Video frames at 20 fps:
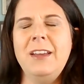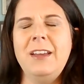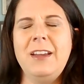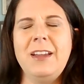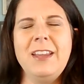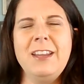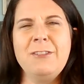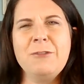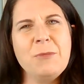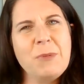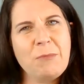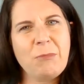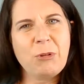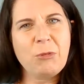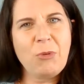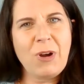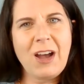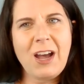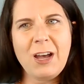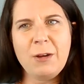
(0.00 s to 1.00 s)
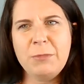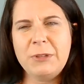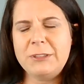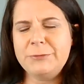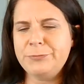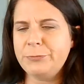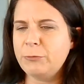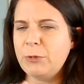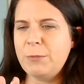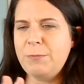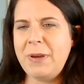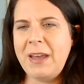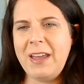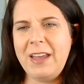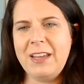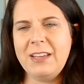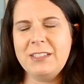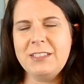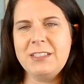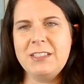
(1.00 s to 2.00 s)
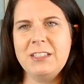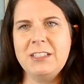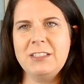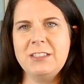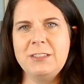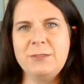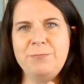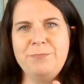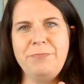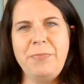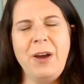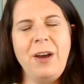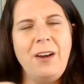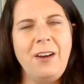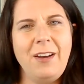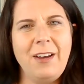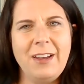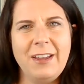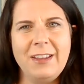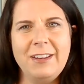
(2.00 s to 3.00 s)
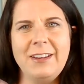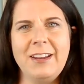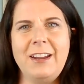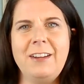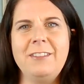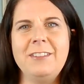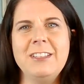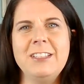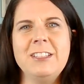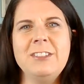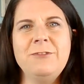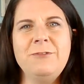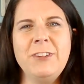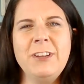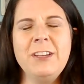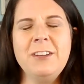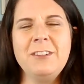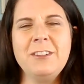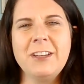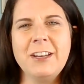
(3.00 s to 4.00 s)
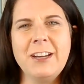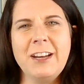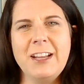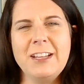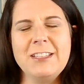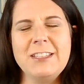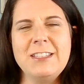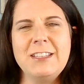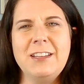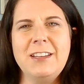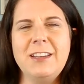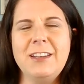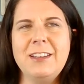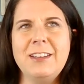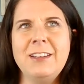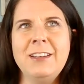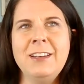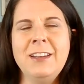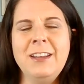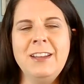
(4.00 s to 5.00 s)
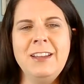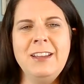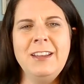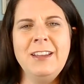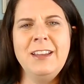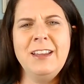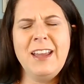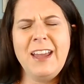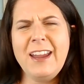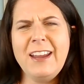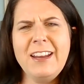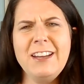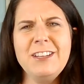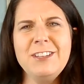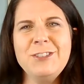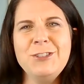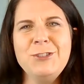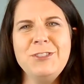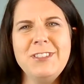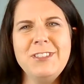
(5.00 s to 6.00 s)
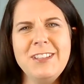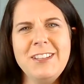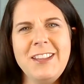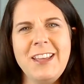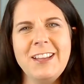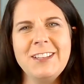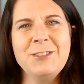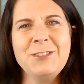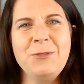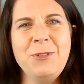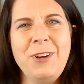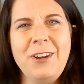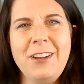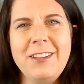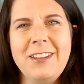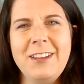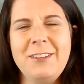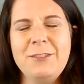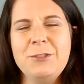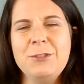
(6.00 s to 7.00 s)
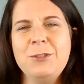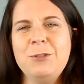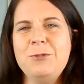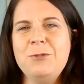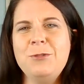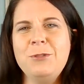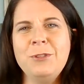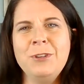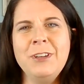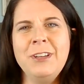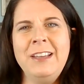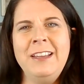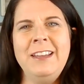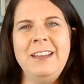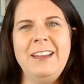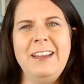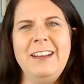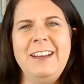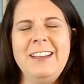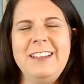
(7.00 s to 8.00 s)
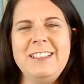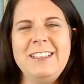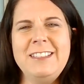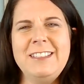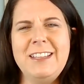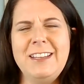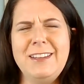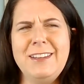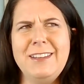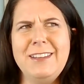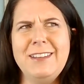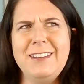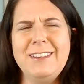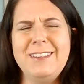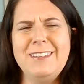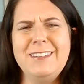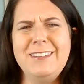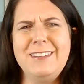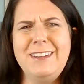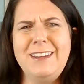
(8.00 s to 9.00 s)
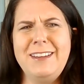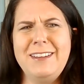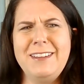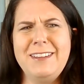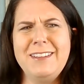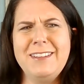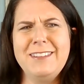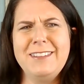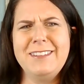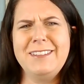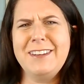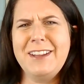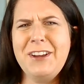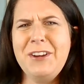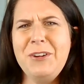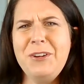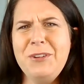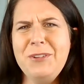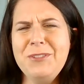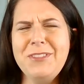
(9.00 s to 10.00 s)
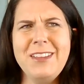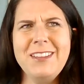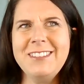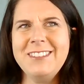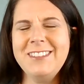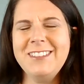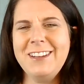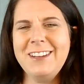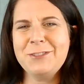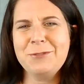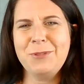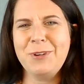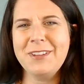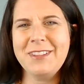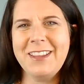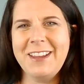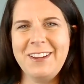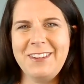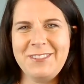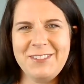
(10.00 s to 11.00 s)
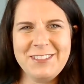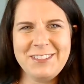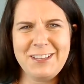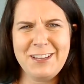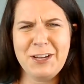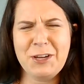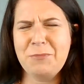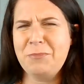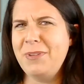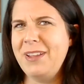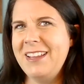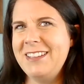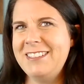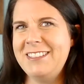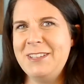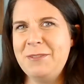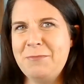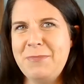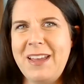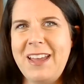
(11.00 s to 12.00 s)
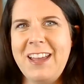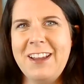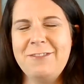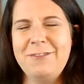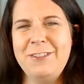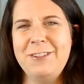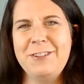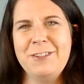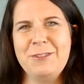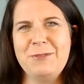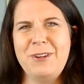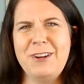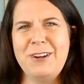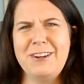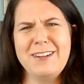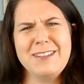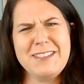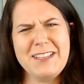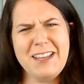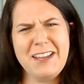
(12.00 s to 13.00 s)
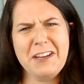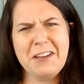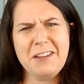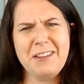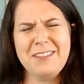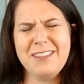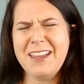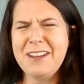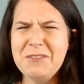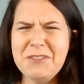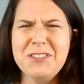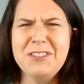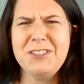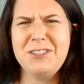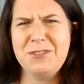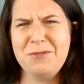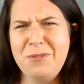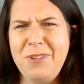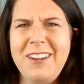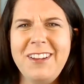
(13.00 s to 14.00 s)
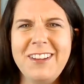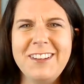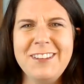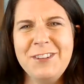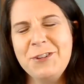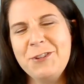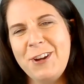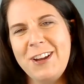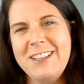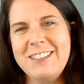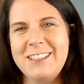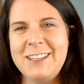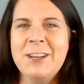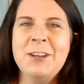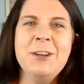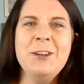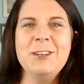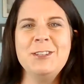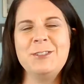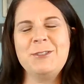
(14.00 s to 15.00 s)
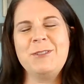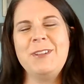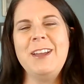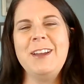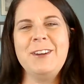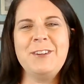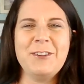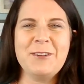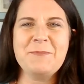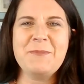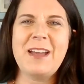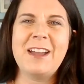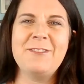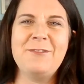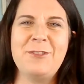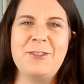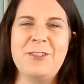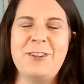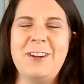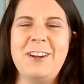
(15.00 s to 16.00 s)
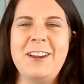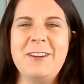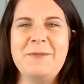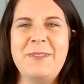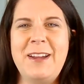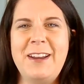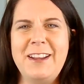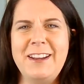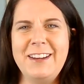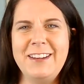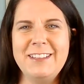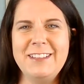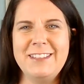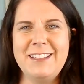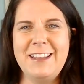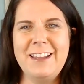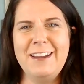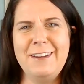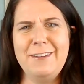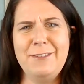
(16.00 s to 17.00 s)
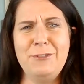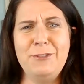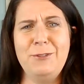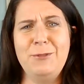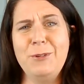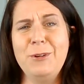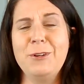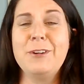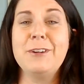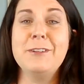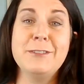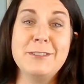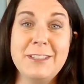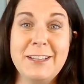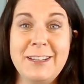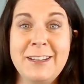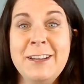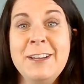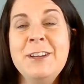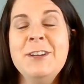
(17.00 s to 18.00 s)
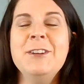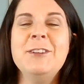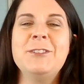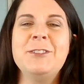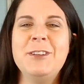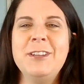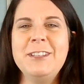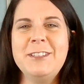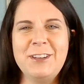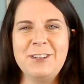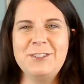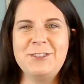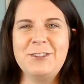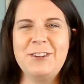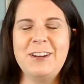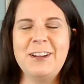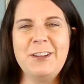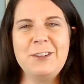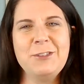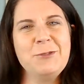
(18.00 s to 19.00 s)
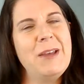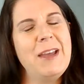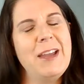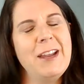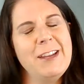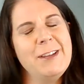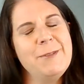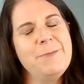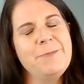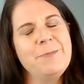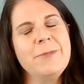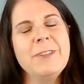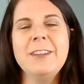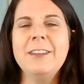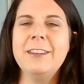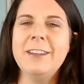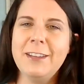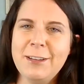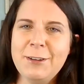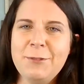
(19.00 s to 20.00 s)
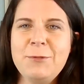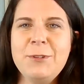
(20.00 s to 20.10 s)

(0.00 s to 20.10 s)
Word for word: I can't remember why, but we passed this pond out in this field, and I said, "Hey, did you see that swan? That was cool." And he said, uh, no, that's not a swan. That was like a plastic bag floating on the water. I was like, that was a swan. You're crazy. So we're like going back and forth arguing about it. And he's like, well, we'll go see. So he turns around and goes back and it